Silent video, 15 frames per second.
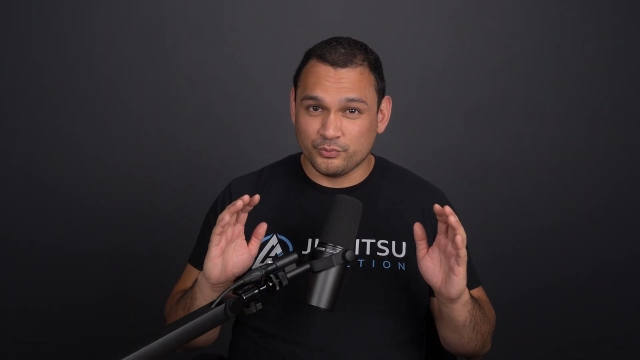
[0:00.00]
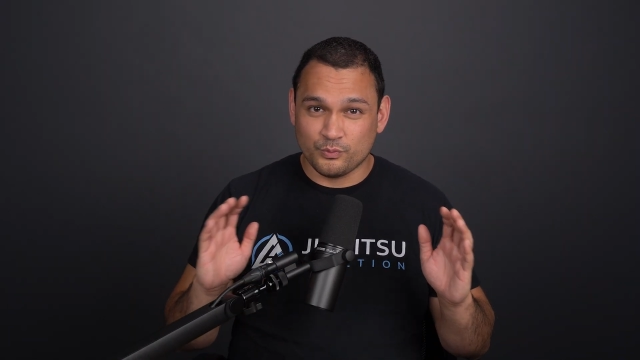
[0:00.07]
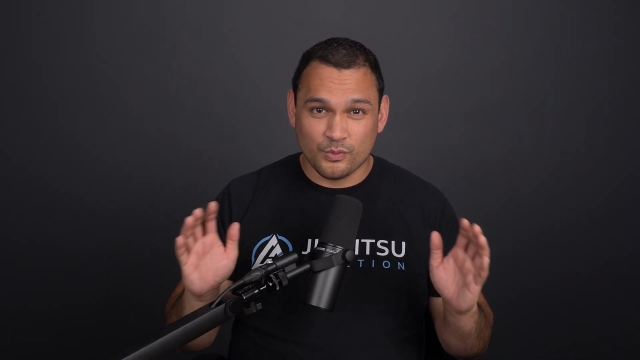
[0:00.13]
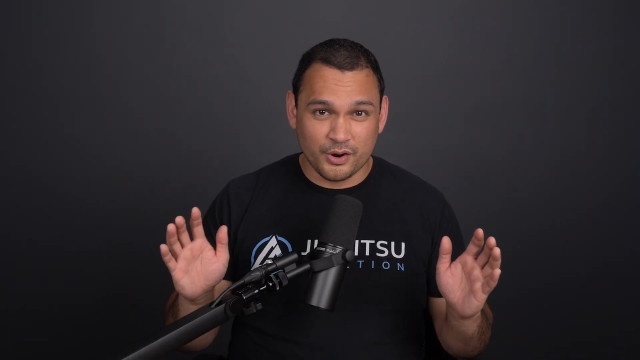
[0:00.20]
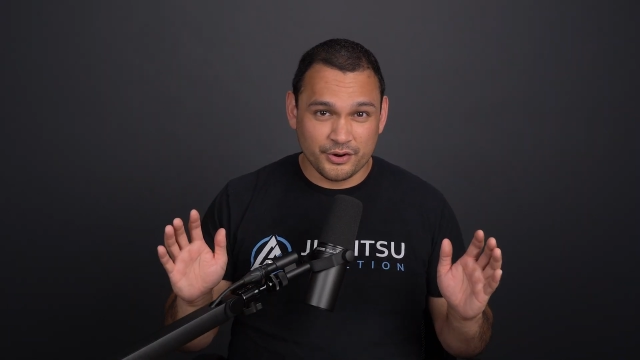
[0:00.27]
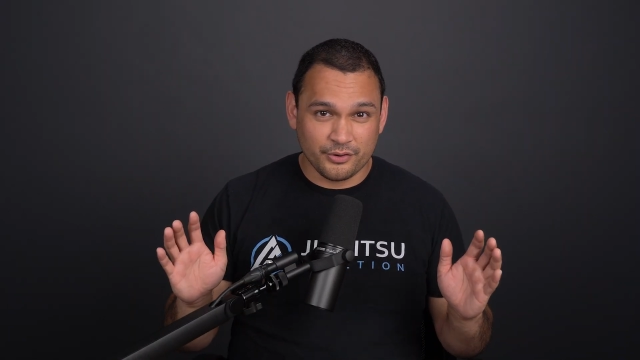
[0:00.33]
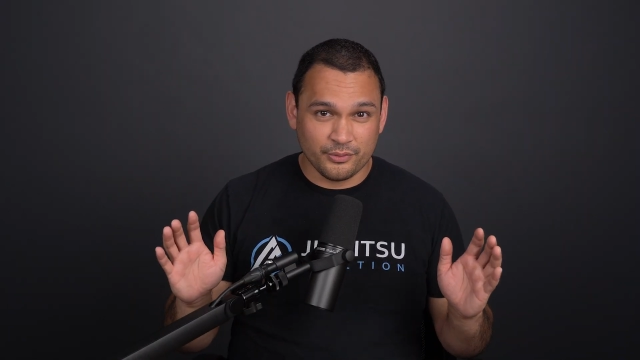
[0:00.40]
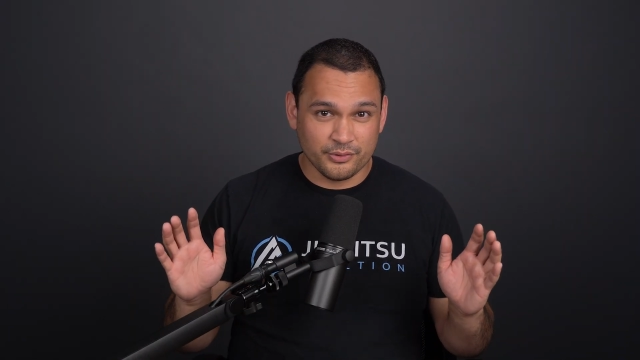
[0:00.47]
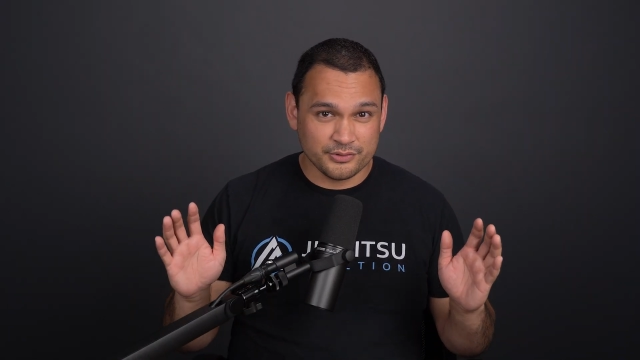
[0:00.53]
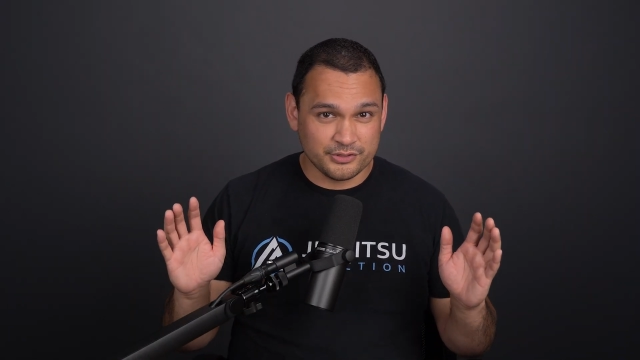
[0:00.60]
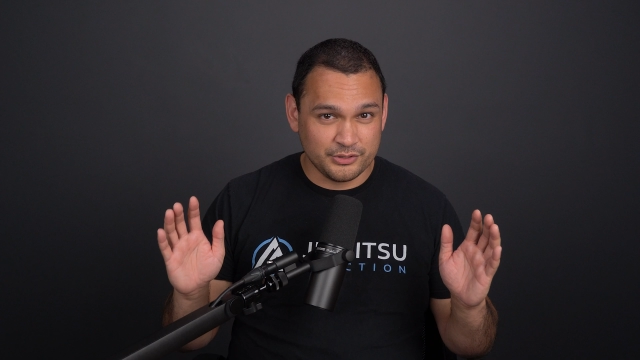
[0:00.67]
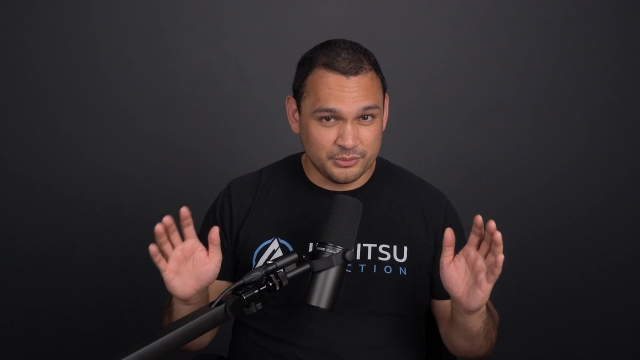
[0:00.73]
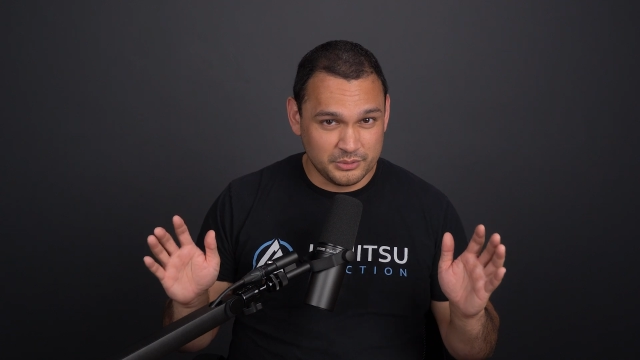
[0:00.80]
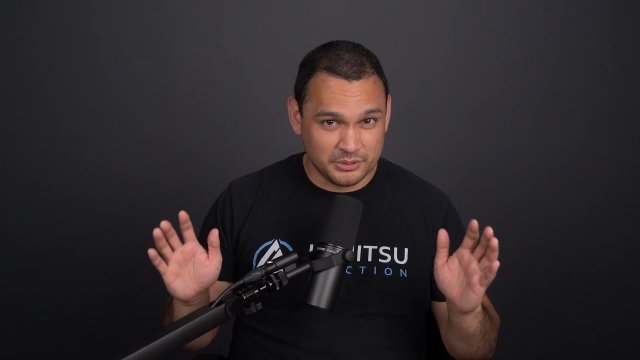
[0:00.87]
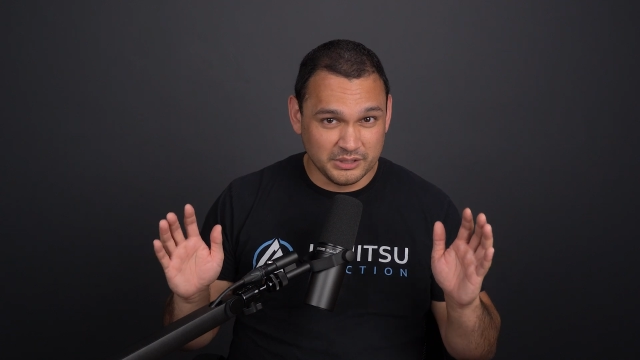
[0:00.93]
1 or
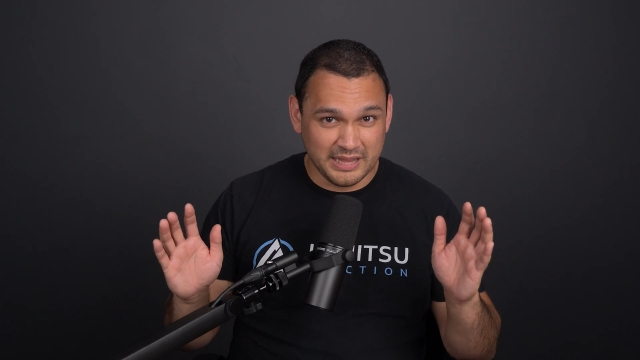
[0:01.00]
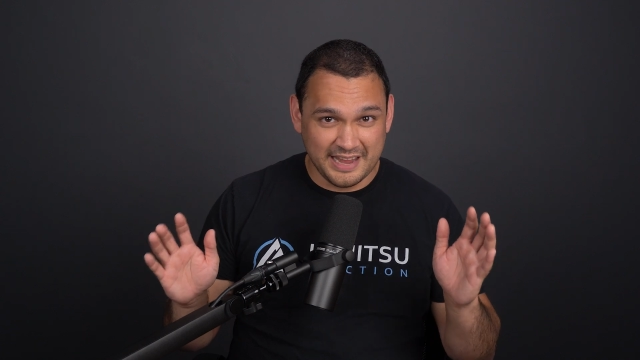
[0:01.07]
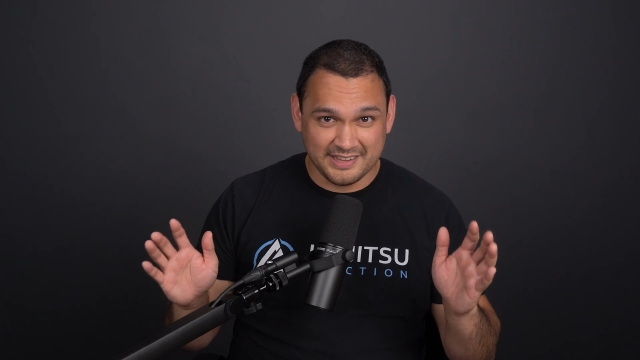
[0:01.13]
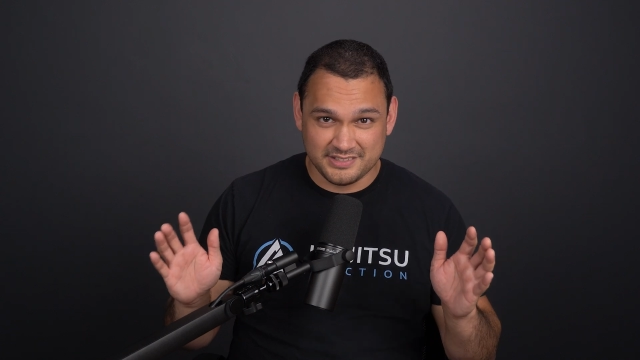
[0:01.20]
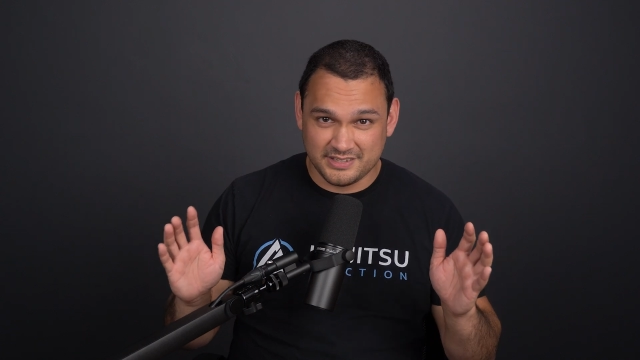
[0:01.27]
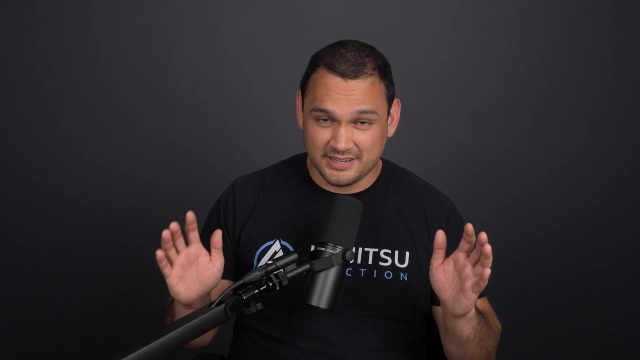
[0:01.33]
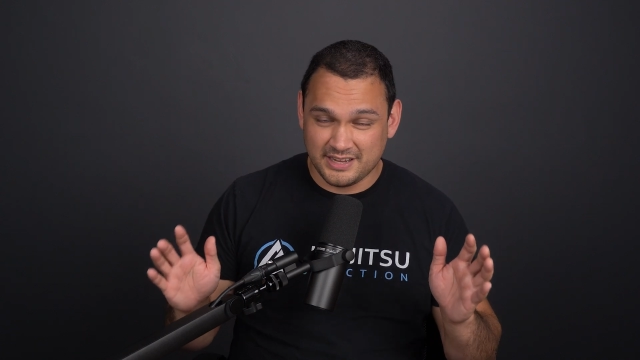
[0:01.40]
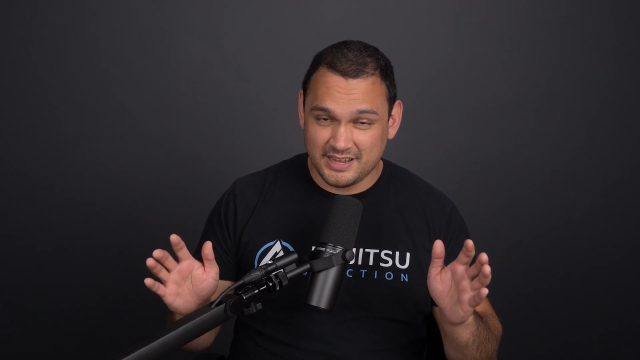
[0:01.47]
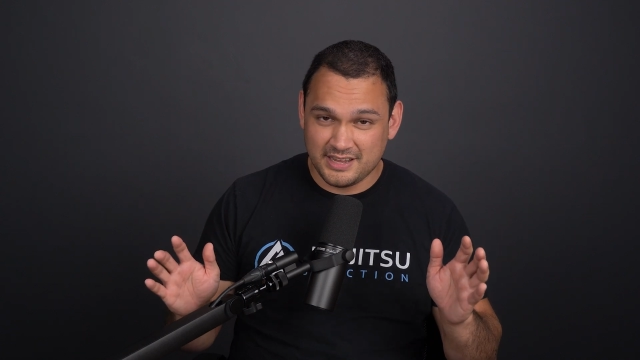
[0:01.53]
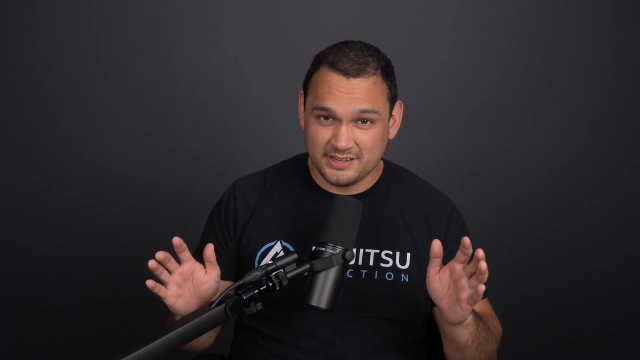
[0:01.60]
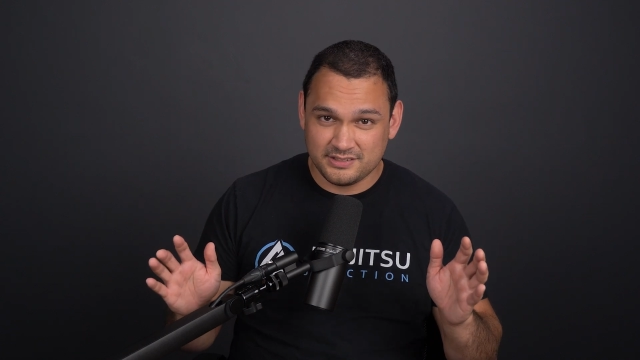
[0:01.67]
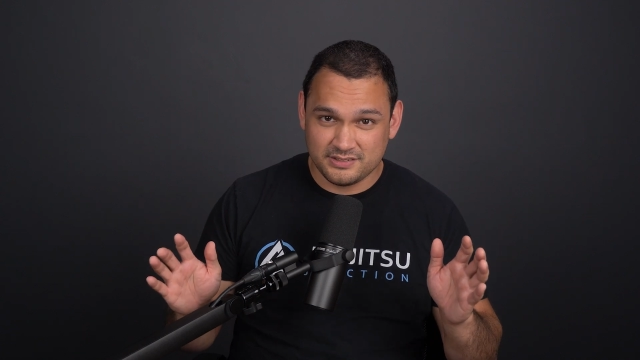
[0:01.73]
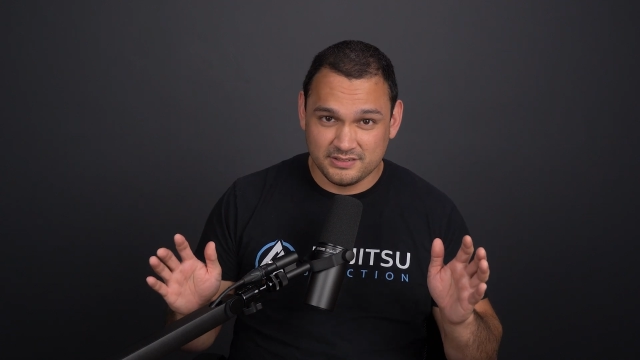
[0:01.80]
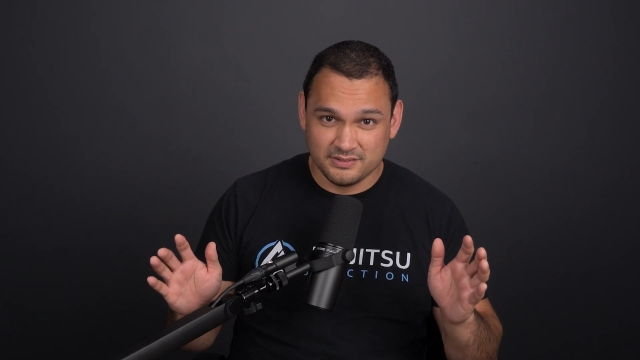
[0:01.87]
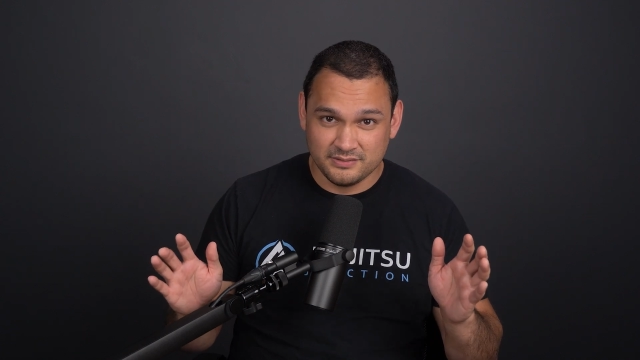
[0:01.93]
2 glancing
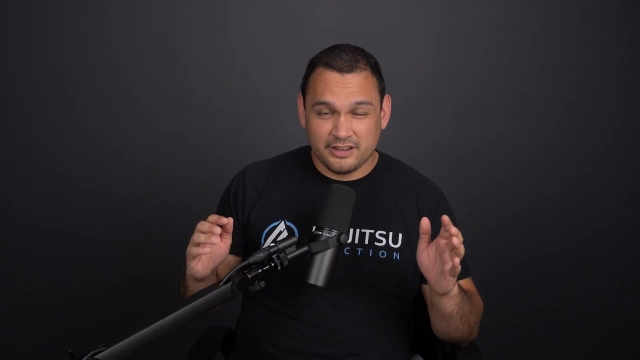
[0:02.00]
hits